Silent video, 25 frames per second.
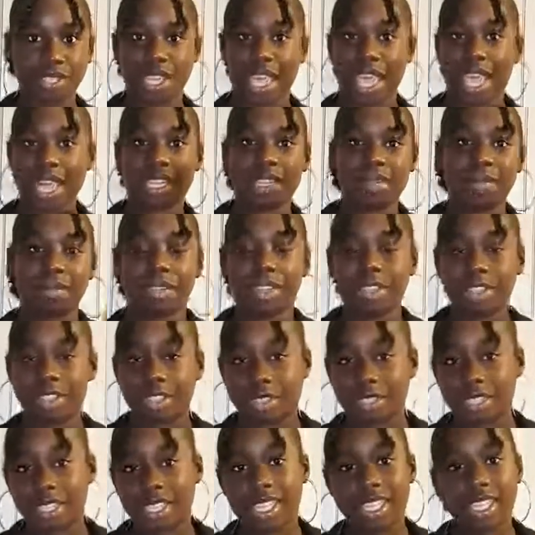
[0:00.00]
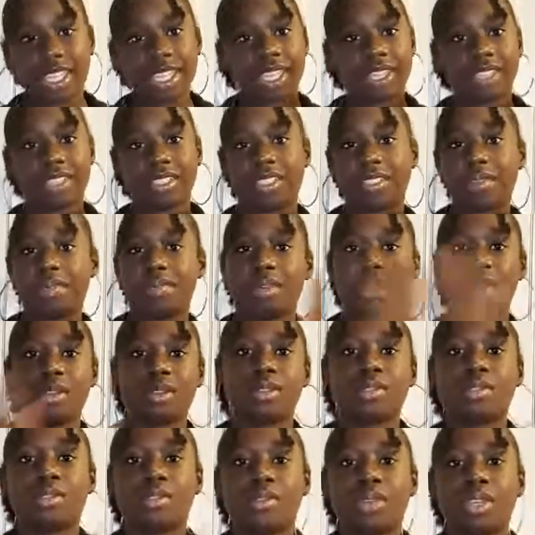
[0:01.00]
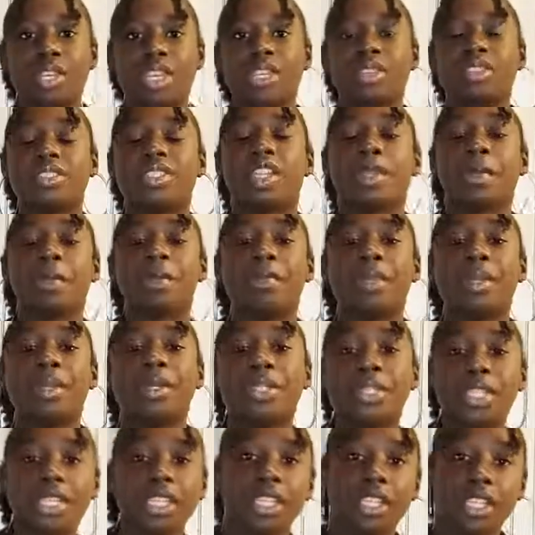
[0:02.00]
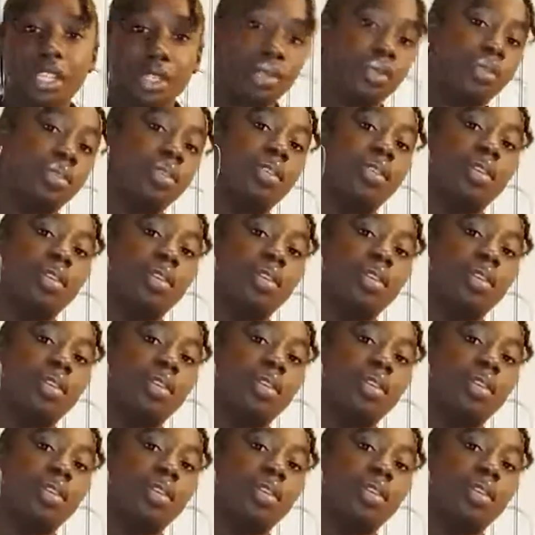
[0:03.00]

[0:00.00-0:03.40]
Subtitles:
to elementary years to middle school years, they're building you